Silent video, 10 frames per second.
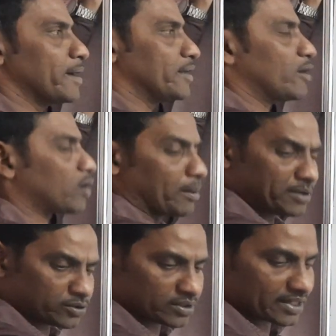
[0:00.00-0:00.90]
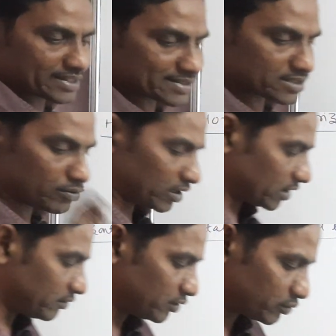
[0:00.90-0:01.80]
Now coming to the next, what I
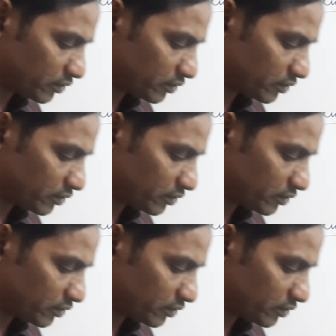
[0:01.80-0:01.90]
will do